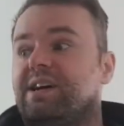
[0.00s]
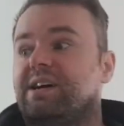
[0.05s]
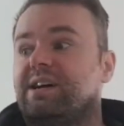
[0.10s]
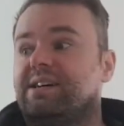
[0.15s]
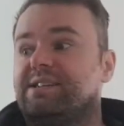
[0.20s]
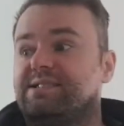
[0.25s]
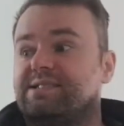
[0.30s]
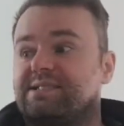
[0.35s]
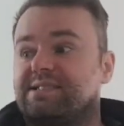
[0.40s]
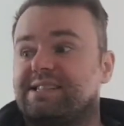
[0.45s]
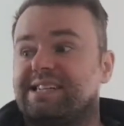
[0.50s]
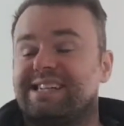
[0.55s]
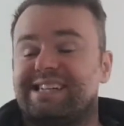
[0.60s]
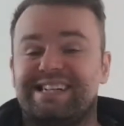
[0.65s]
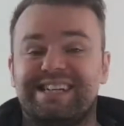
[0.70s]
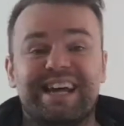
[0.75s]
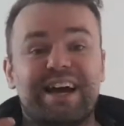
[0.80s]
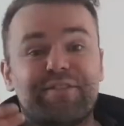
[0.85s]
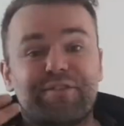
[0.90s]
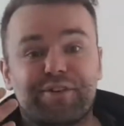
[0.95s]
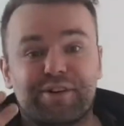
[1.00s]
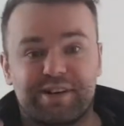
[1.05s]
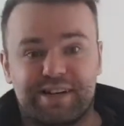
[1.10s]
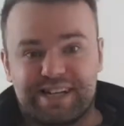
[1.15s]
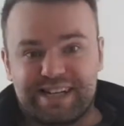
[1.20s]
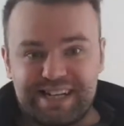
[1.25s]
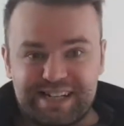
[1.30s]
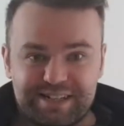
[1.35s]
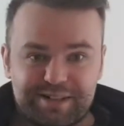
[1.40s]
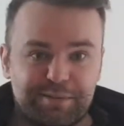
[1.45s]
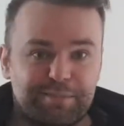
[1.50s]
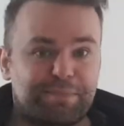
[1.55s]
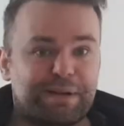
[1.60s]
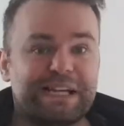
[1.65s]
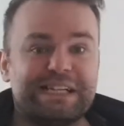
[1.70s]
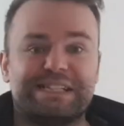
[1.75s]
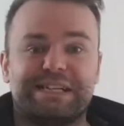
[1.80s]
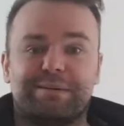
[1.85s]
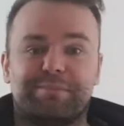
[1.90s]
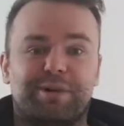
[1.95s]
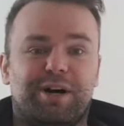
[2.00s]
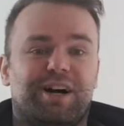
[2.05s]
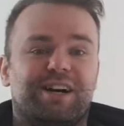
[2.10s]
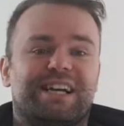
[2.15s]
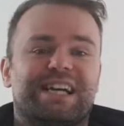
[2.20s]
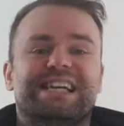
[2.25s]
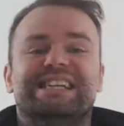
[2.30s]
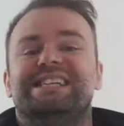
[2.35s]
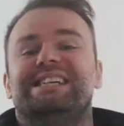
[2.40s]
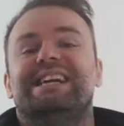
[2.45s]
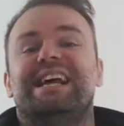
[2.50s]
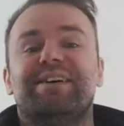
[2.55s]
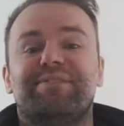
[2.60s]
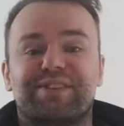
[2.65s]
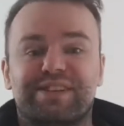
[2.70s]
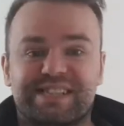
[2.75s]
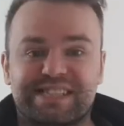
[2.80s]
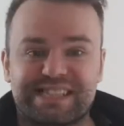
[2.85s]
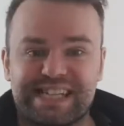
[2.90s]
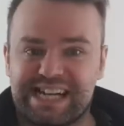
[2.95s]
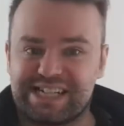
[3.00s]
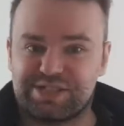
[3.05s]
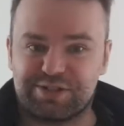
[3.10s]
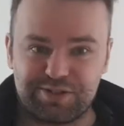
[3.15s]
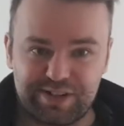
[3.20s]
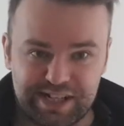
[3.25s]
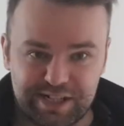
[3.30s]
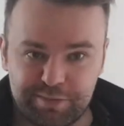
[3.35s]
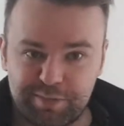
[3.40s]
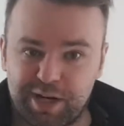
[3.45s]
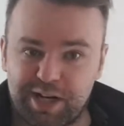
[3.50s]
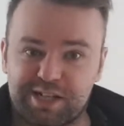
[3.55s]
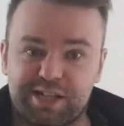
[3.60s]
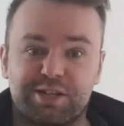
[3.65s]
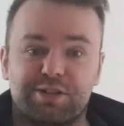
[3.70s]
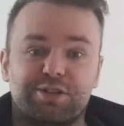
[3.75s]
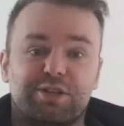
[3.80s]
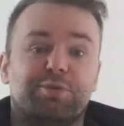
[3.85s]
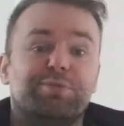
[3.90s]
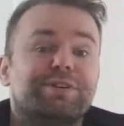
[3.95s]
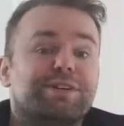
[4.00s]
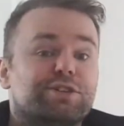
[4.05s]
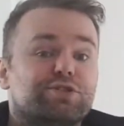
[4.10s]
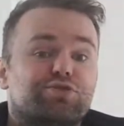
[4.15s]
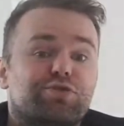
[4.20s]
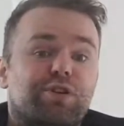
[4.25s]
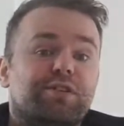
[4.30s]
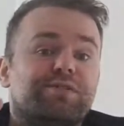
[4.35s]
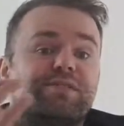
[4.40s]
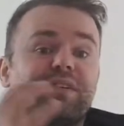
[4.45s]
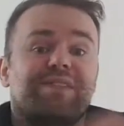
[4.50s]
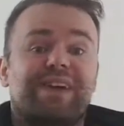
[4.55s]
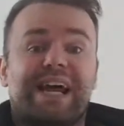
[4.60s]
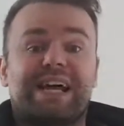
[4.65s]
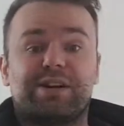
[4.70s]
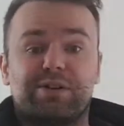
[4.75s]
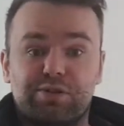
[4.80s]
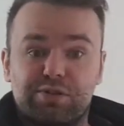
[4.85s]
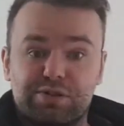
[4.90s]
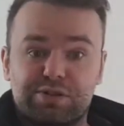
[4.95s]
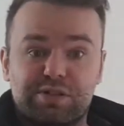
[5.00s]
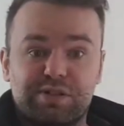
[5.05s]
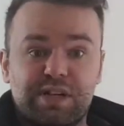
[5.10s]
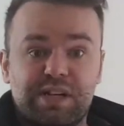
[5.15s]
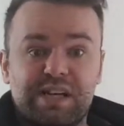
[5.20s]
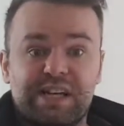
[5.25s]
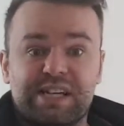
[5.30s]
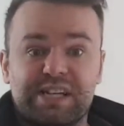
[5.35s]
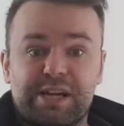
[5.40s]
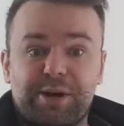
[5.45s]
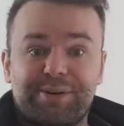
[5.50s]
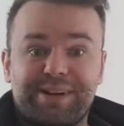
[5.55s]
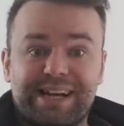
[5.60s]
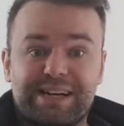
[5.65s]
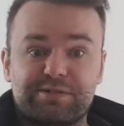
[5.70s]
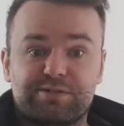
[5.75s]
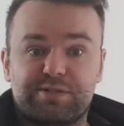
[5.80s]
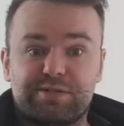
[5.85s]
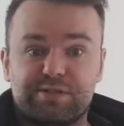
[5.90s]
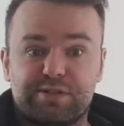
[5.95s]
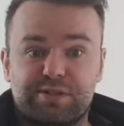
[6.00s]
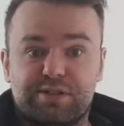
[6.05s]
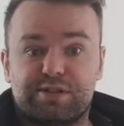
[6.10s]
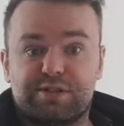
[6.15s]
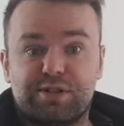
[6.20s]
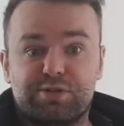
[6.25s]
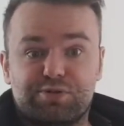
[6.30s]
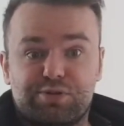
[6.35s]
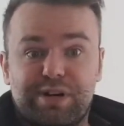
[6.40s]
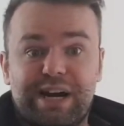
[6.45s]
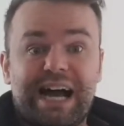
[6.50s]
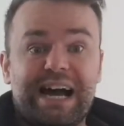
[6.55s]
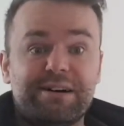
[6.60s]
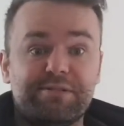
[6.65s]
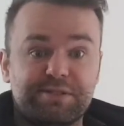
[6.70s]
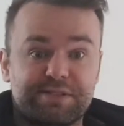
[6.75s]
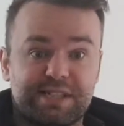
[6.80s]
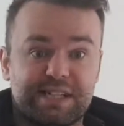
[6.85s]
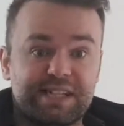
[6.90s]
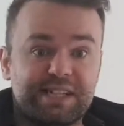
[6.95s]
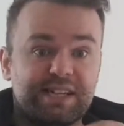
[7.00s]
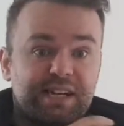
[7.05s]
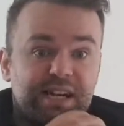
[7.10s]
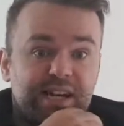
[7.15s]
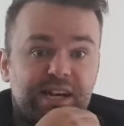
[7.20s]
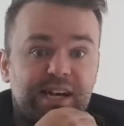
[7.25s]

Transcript: And in an ever competing market, in an ever saturated market, although we've got droves of landlords going out to the social housing,